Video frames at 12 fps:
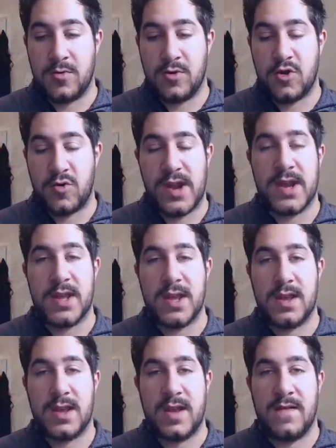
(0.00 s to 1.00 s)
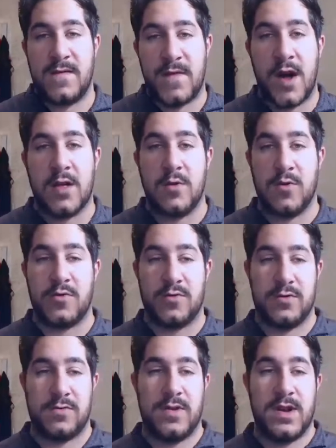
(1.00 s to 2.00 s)
training and follow
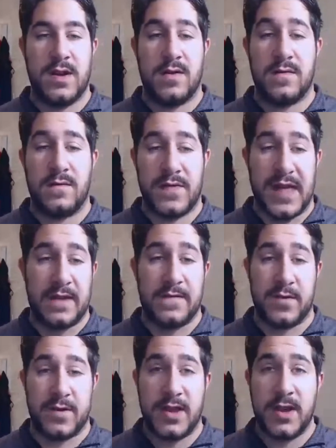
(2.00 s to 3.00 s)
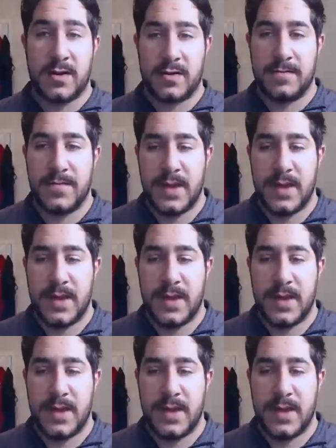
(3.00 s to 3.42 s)
through for that first year.